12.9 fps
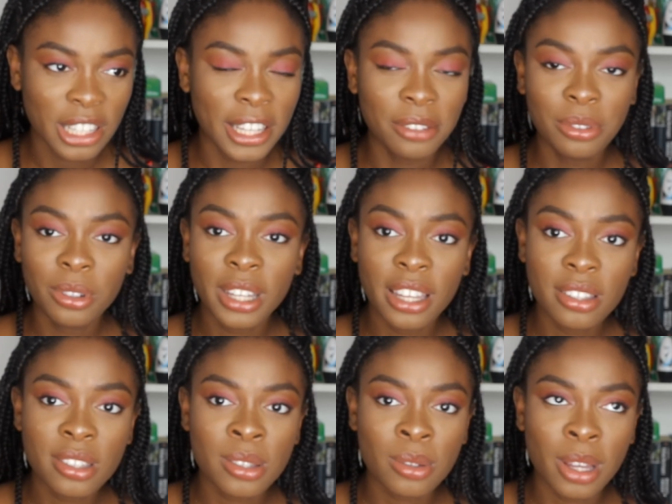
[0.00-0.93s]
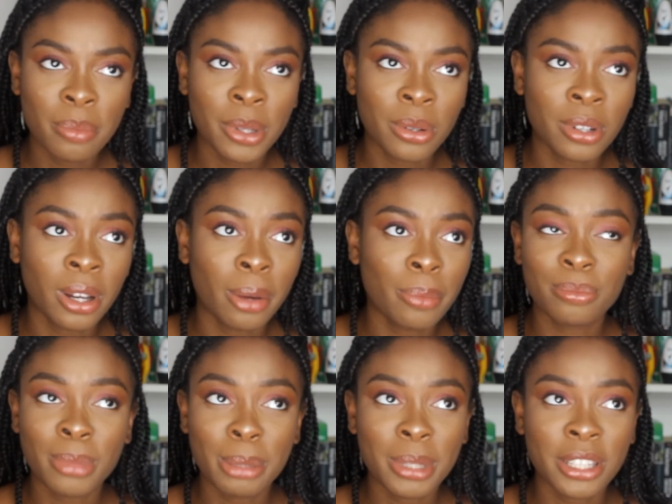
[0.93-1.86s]
If you're getting sweat
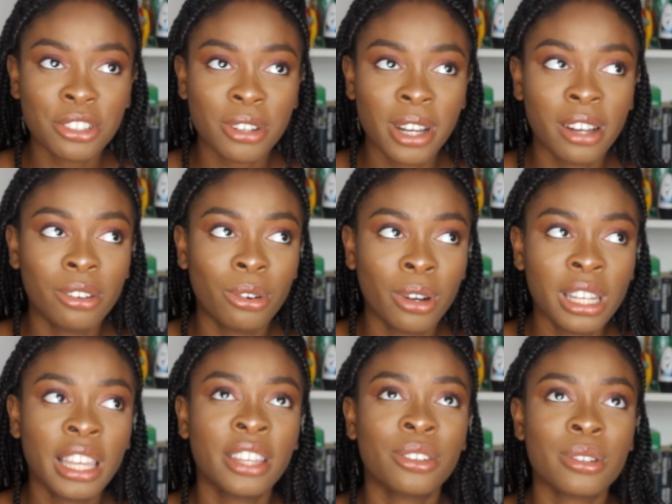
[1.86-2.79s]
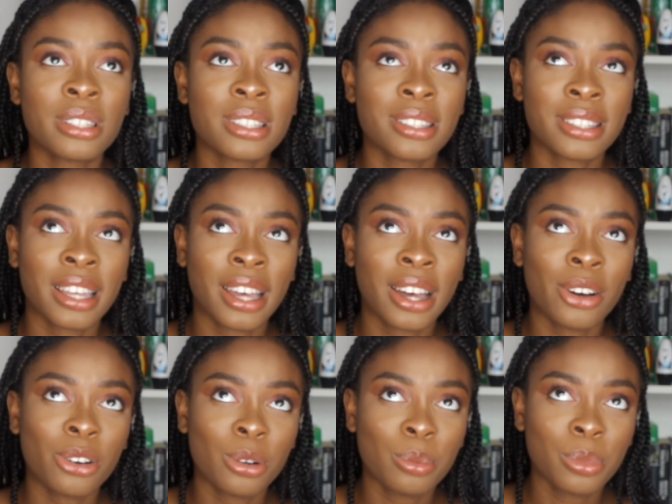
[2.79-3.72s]
buildup, maybe try oiling your
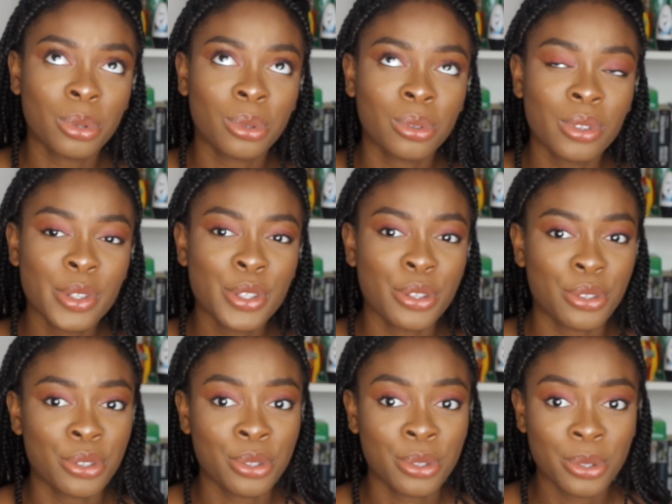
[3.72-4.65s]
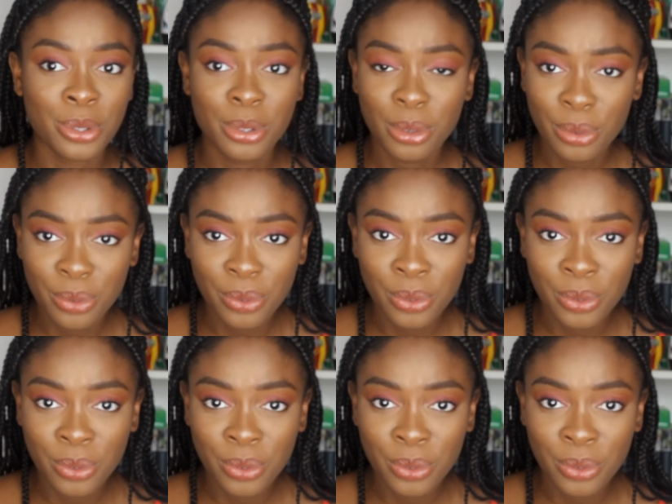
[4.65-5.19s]
scalp to soothe.